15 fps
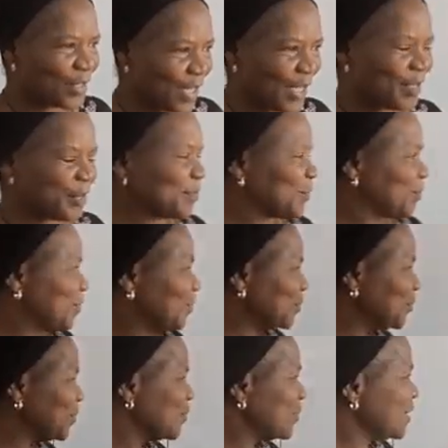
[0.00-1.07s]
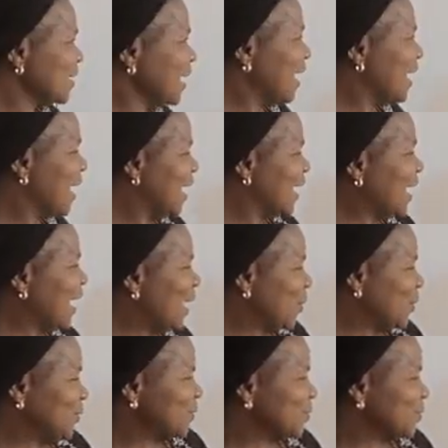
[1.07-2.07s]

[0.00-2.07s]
Okay? Now,